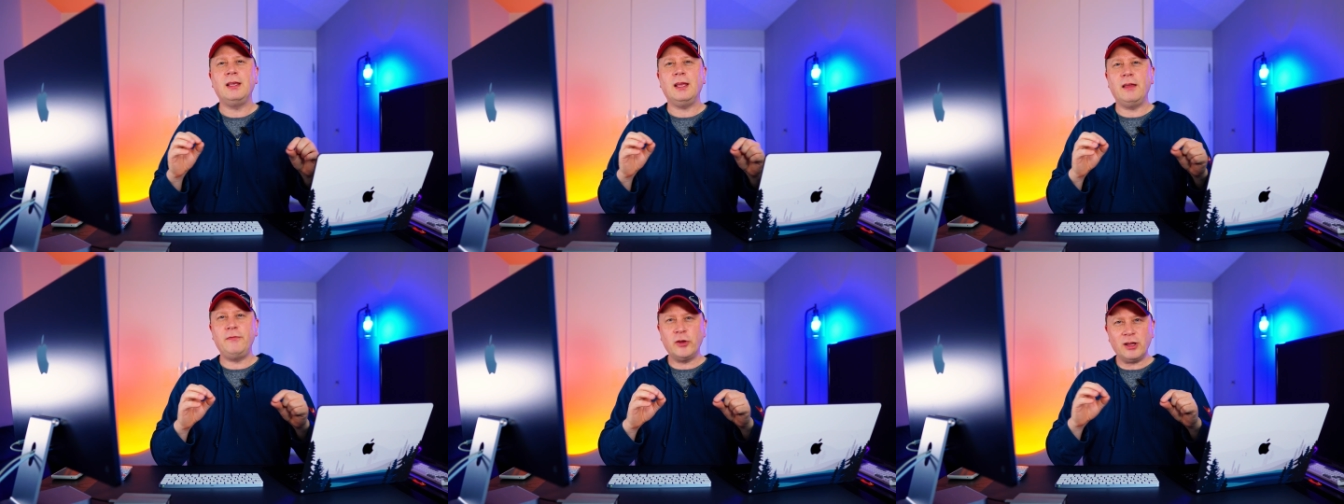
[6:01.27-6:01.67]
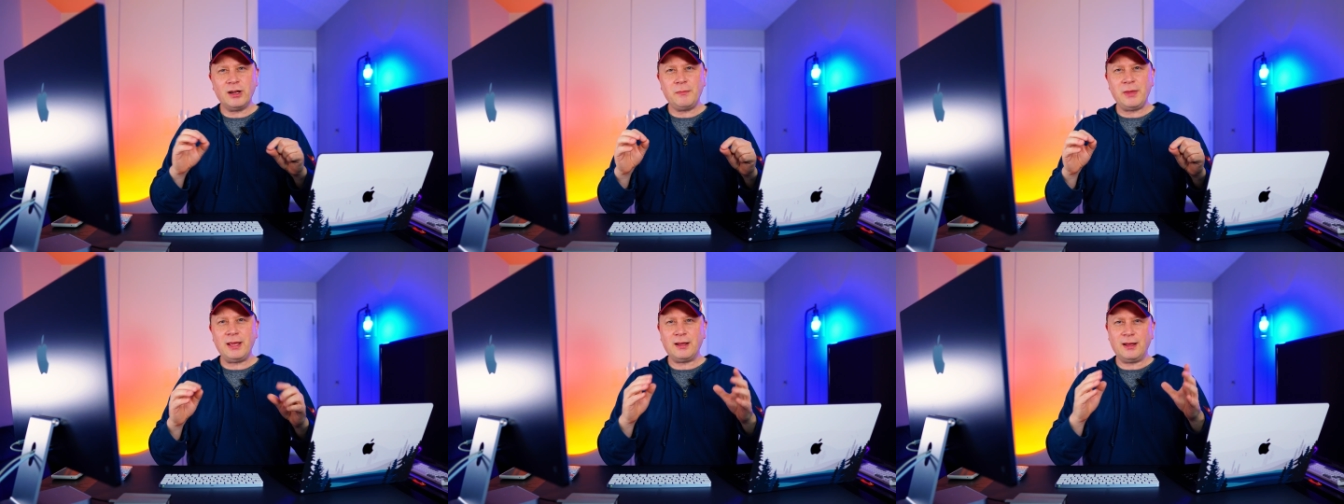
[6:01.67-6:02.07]
If you're going to
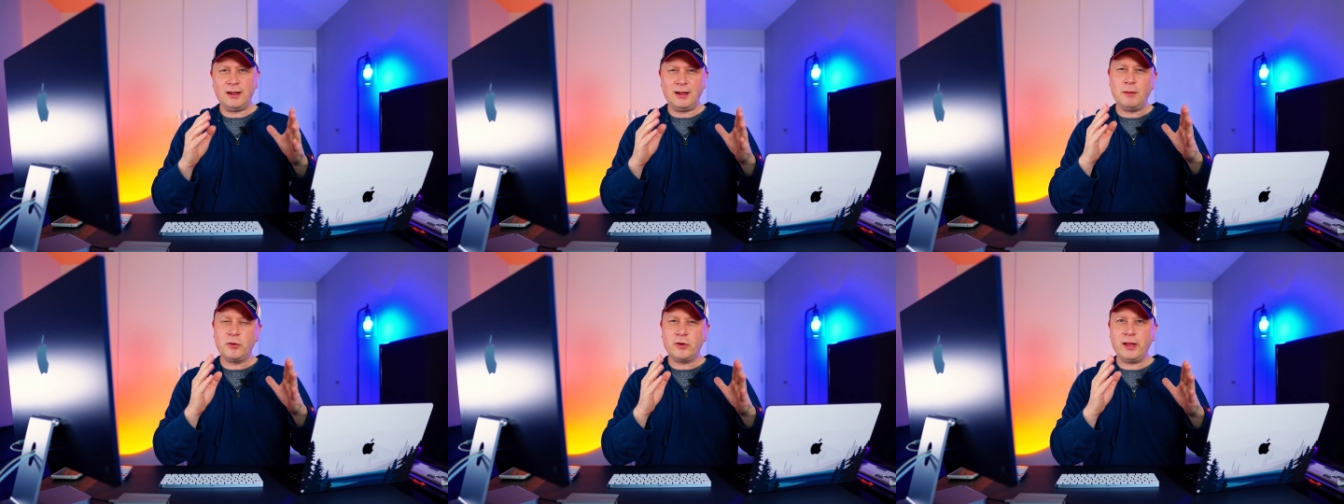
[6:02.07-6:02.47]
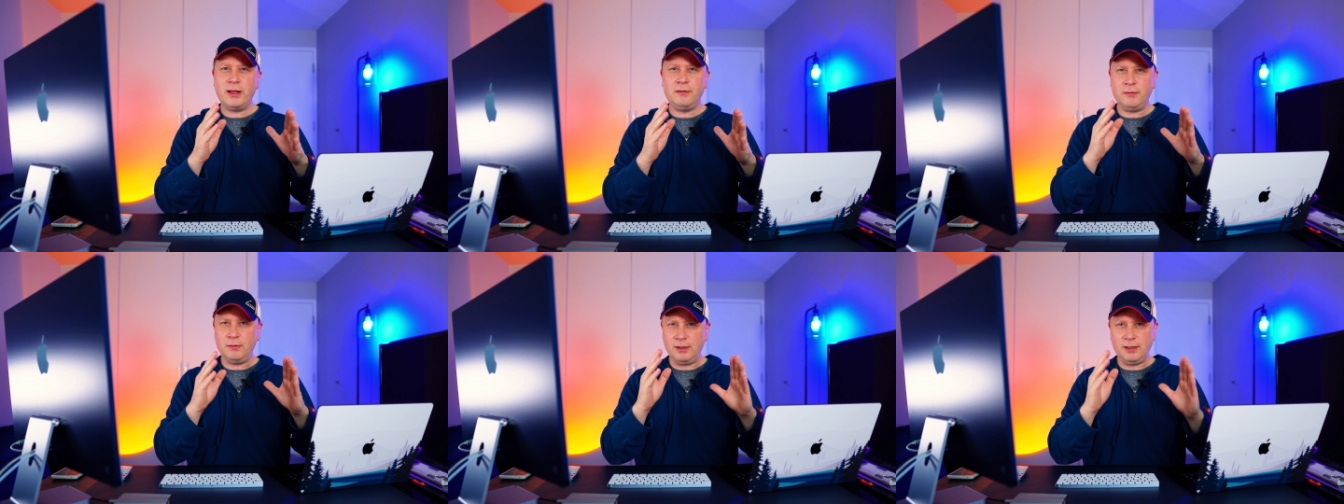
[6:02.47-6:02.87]
make an
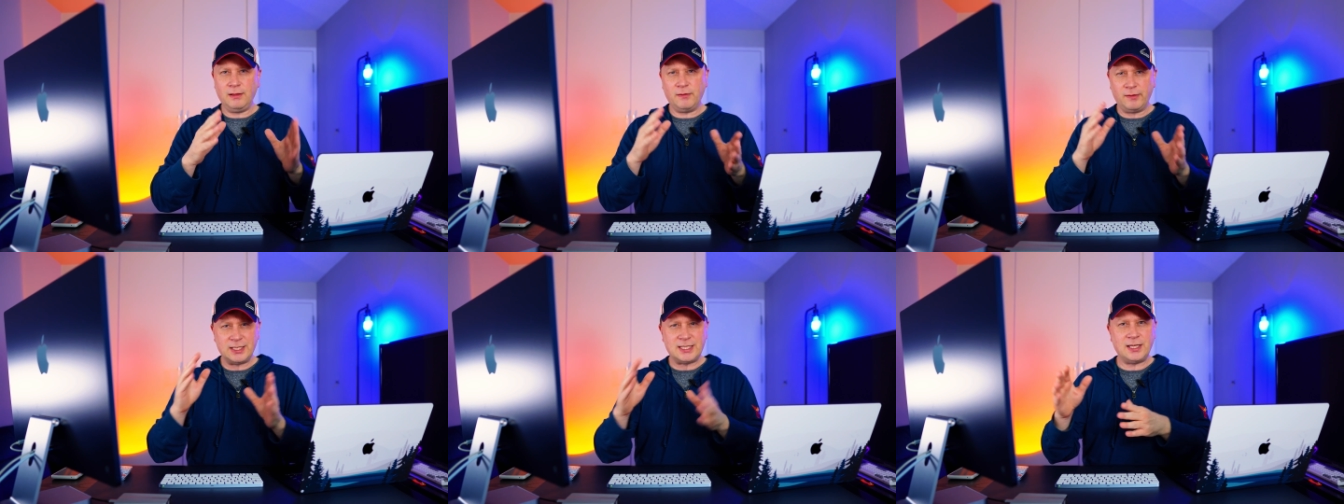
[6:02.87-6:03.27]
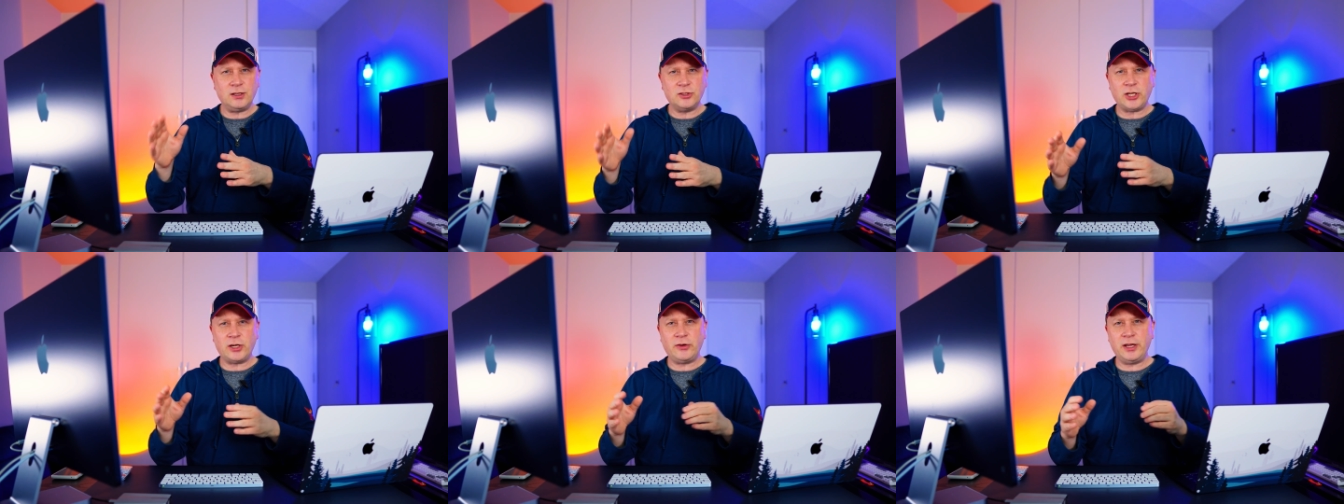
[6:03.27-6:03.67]
upgrade of a single
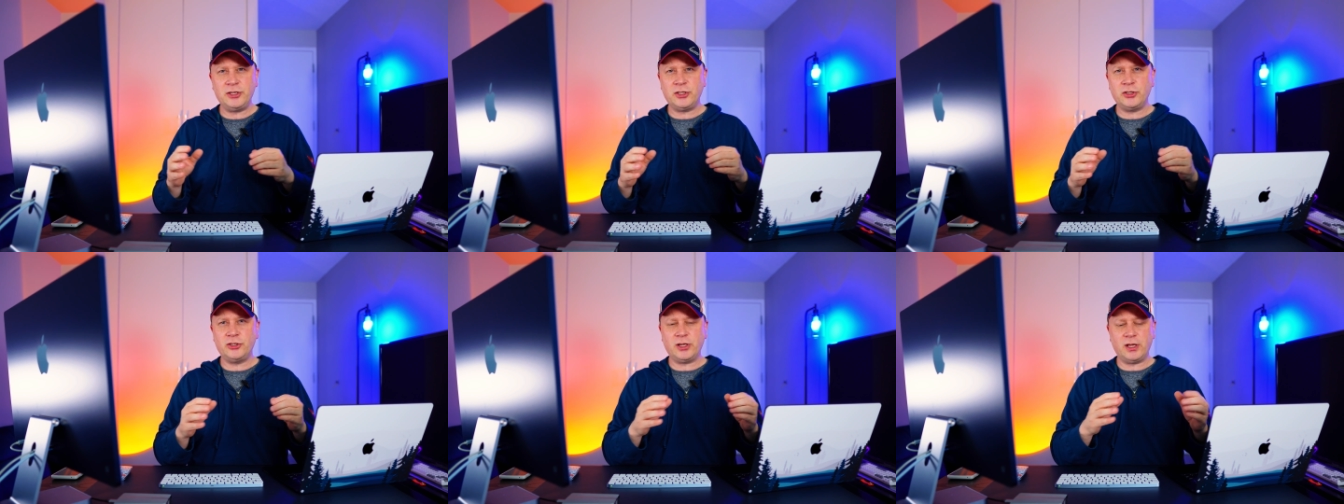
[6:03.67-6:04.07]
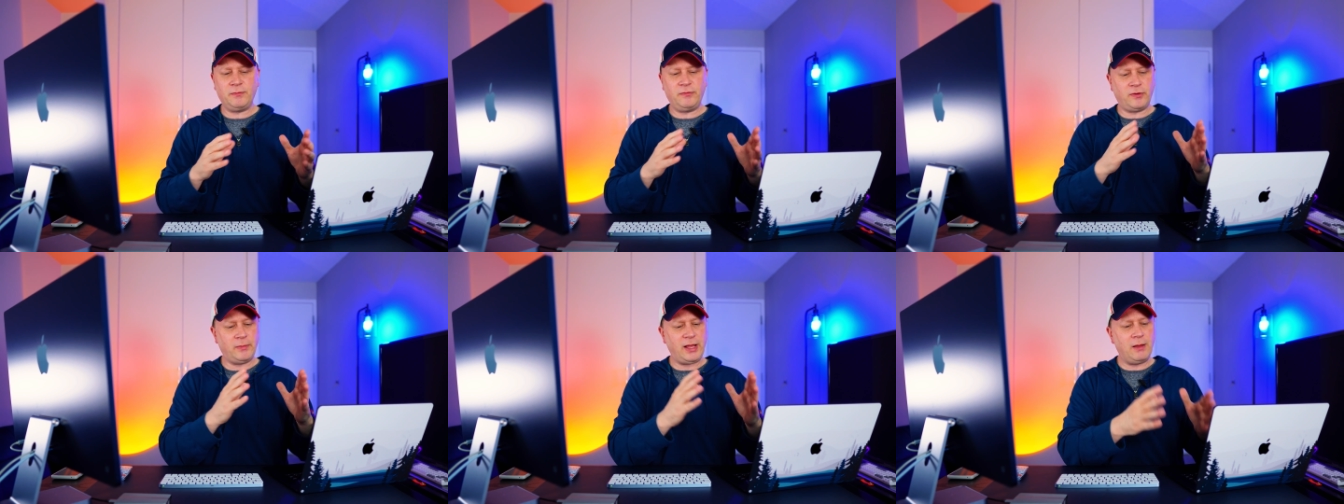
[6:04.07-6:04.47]
generation chip
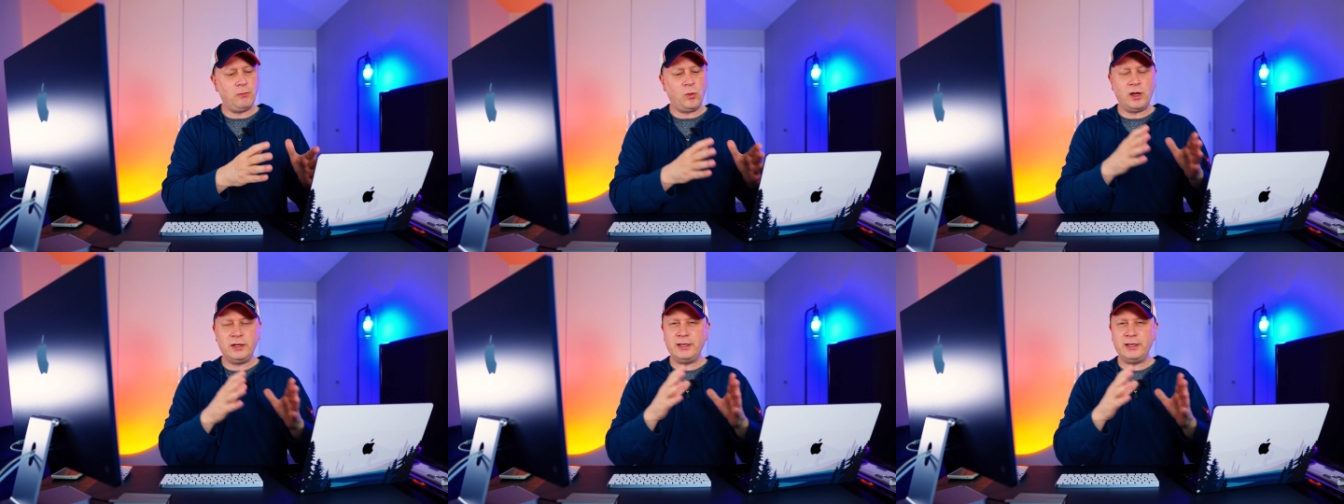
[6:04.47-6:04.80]
from M one